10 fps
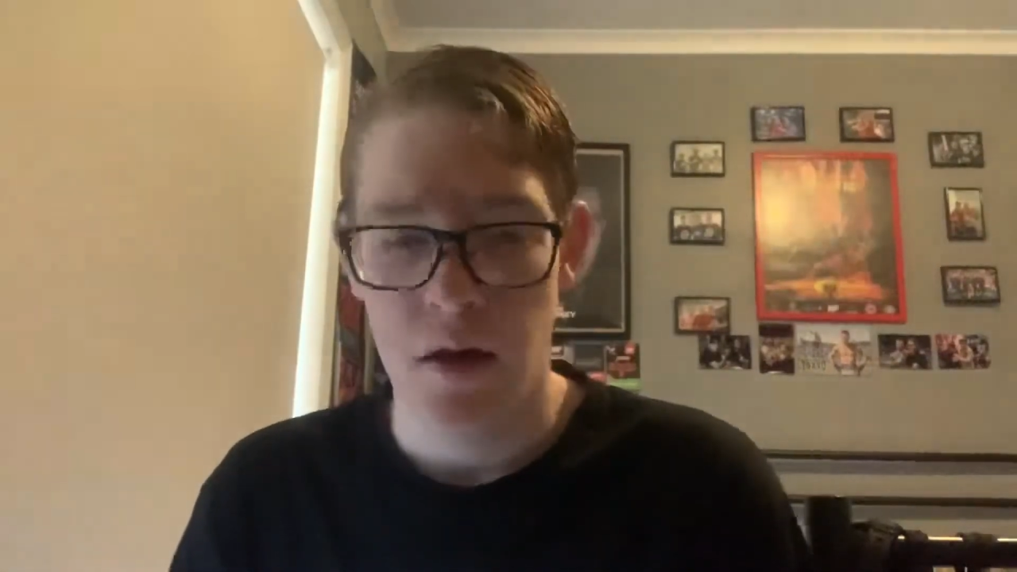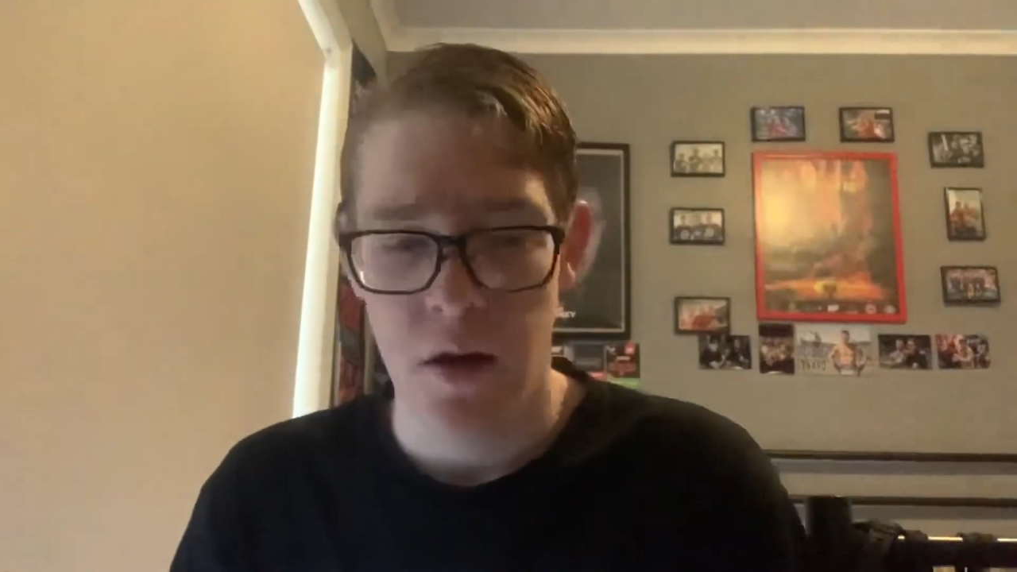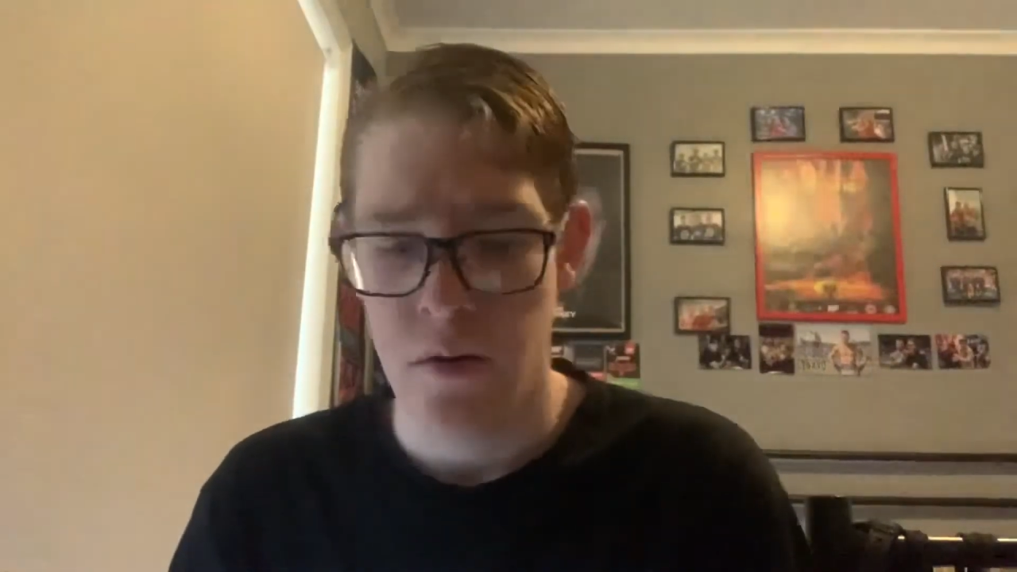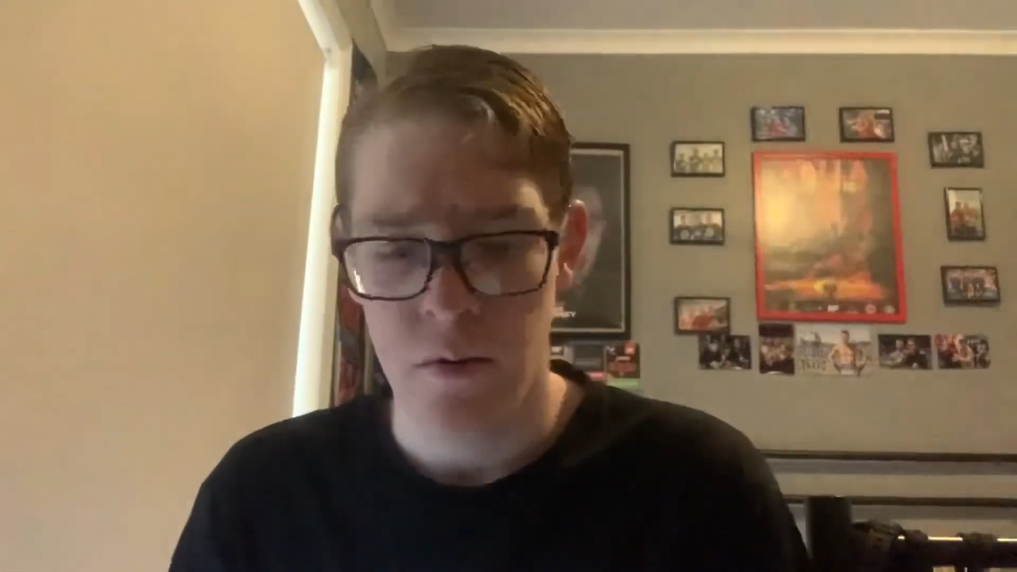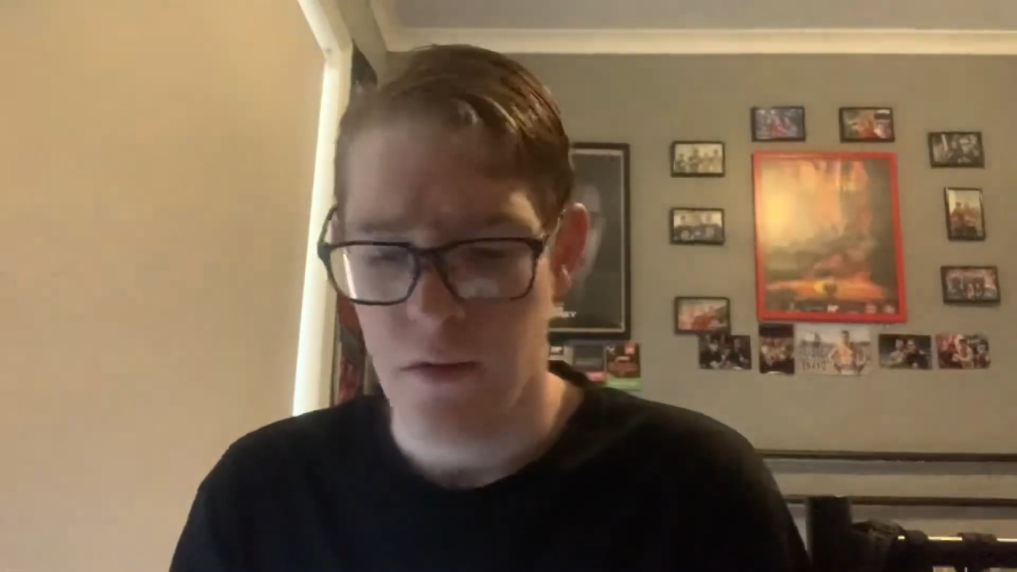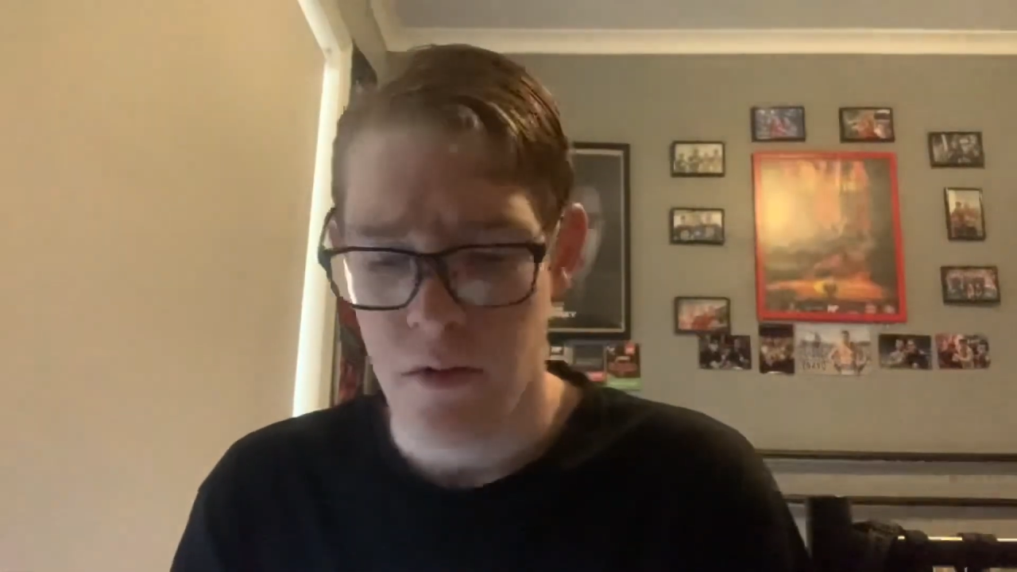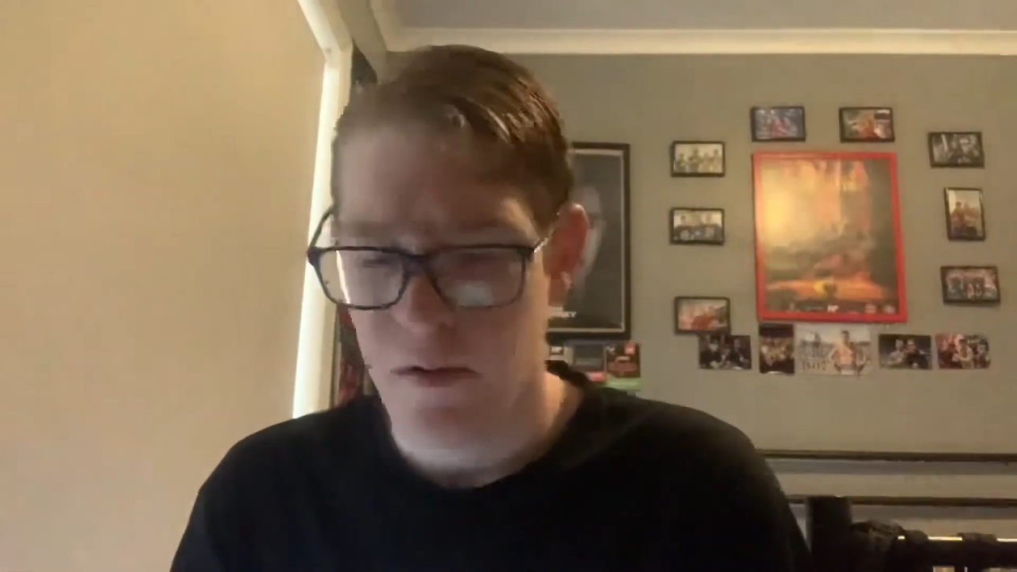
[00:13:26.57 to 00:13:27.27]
no